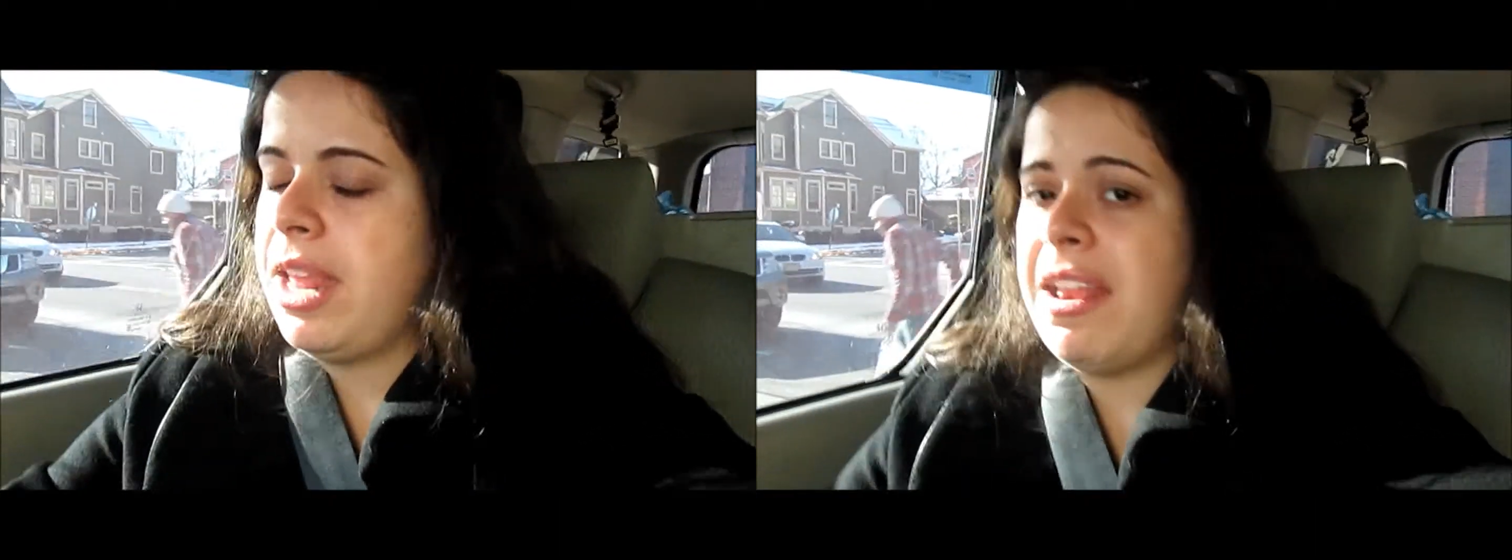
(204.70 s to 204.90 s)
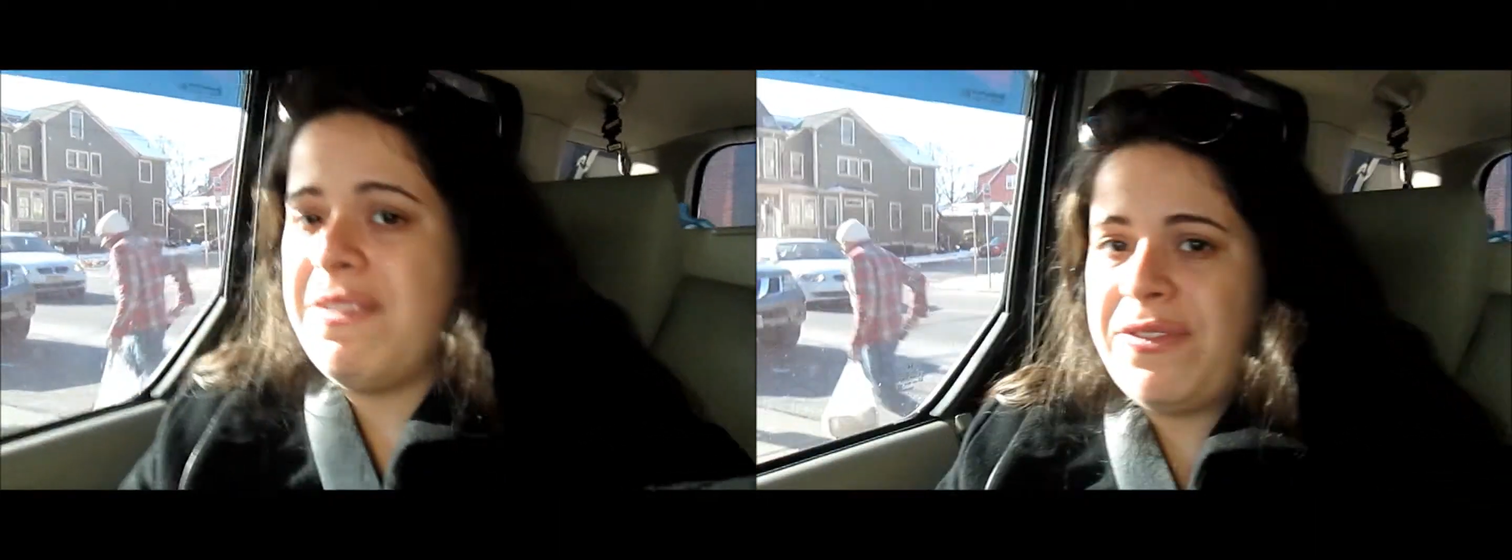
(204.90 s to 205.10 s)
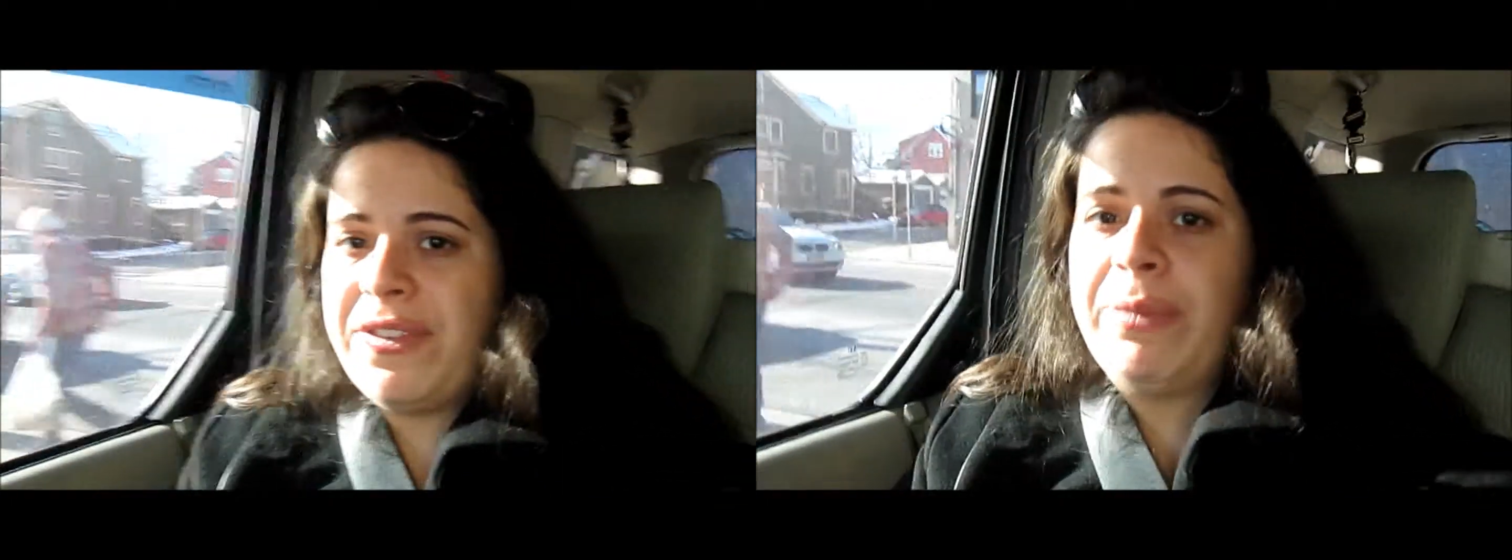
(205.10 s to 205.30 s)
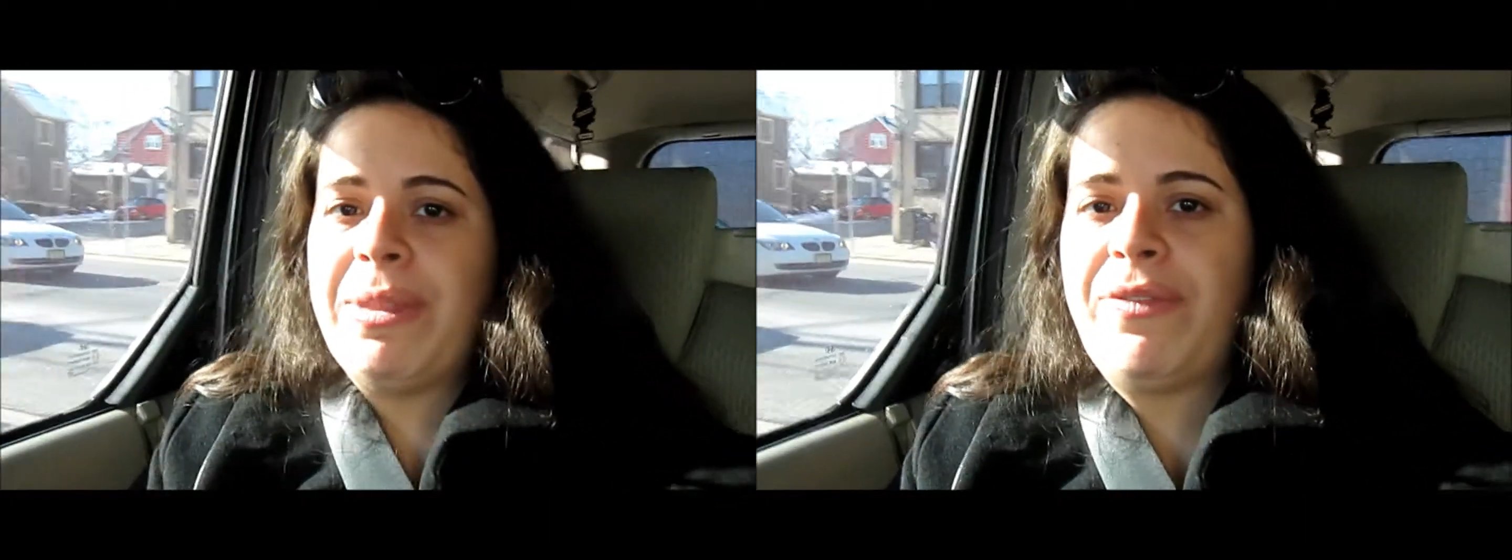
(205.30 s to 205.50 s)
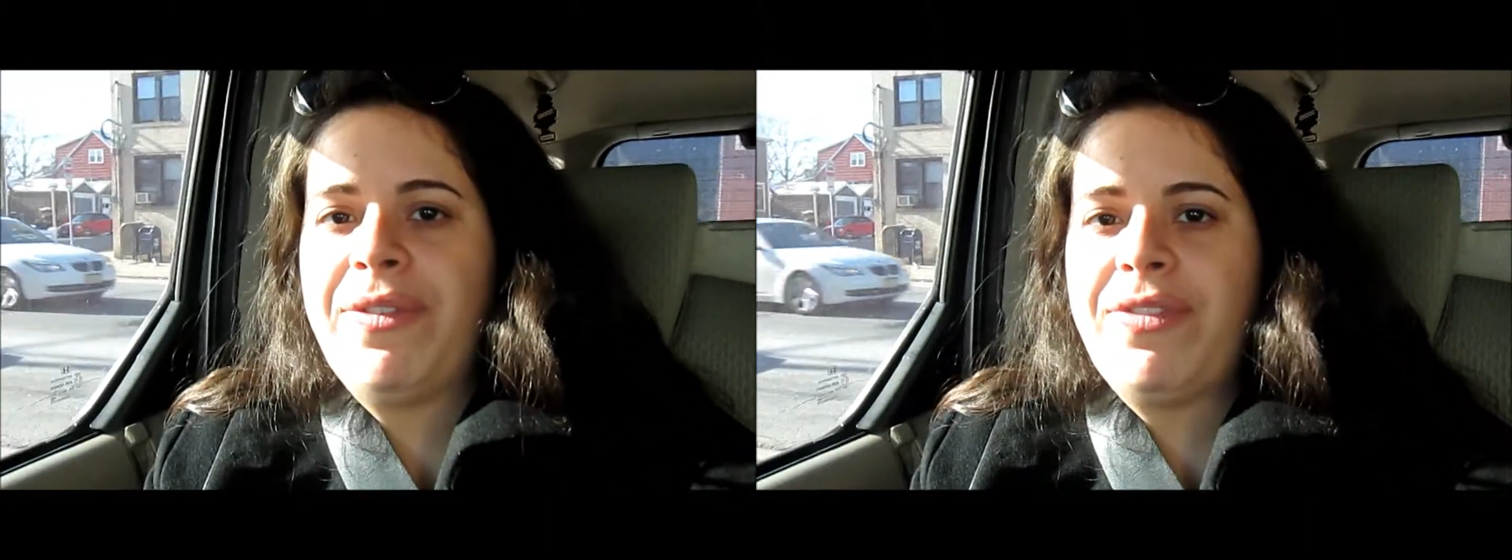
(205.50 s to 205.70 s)
and film
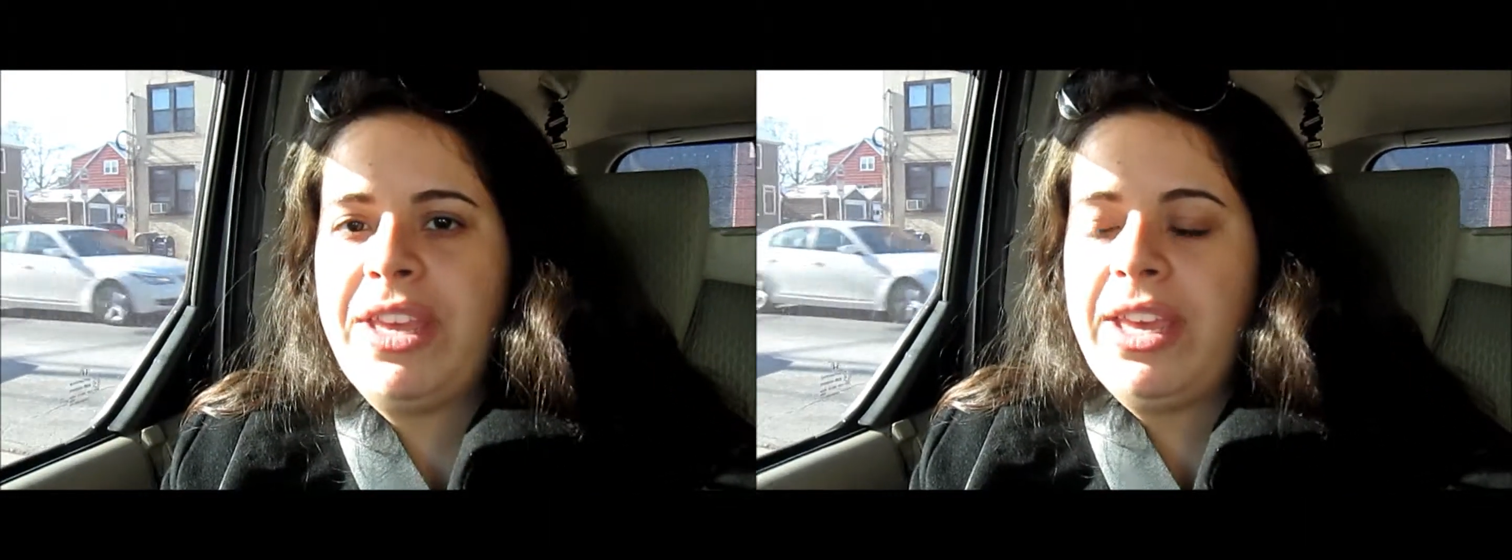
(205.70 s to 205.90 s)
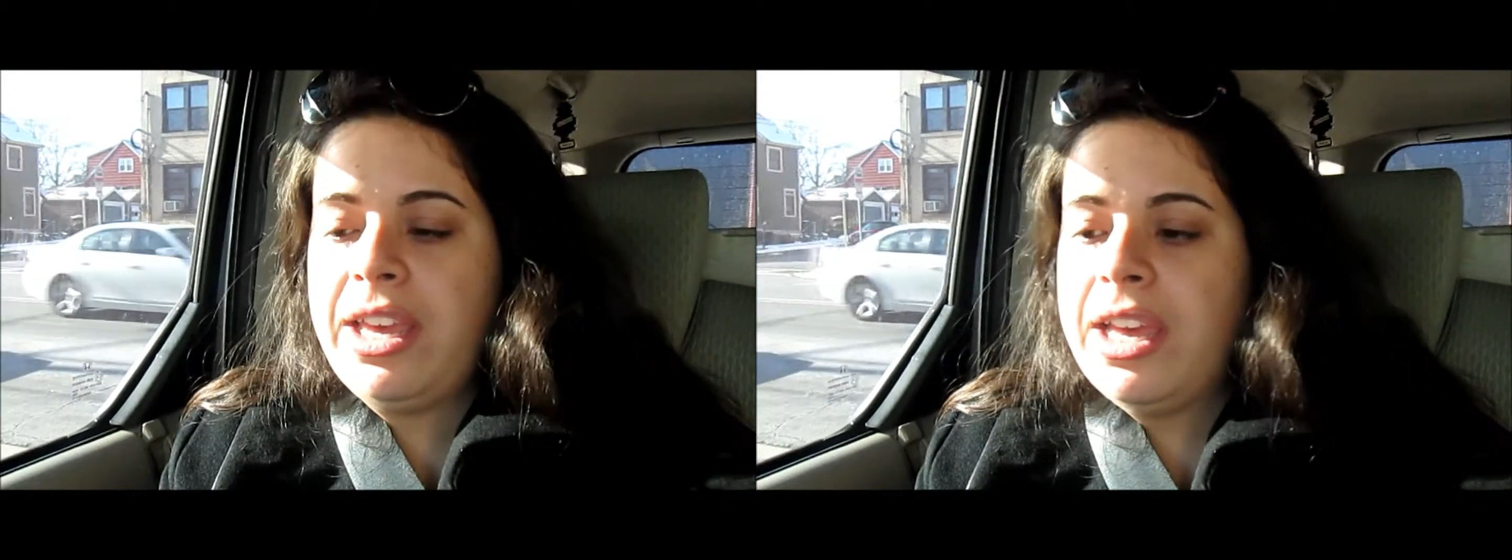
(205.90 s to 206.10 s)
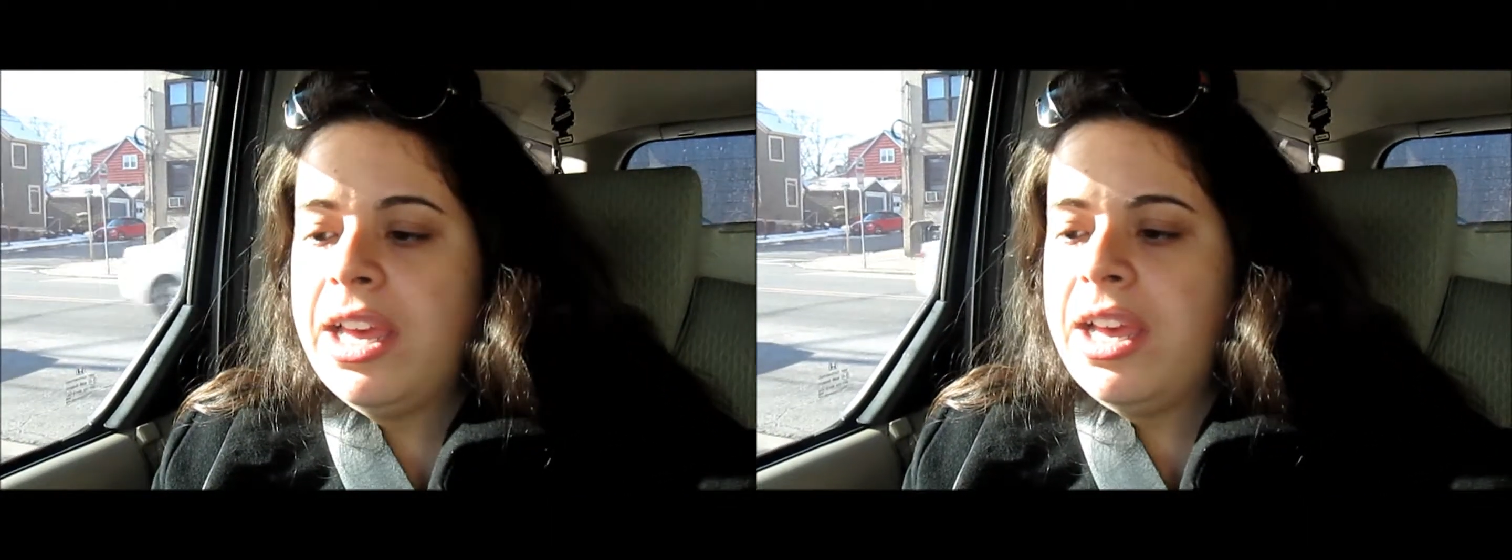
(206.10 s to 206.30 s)
that 50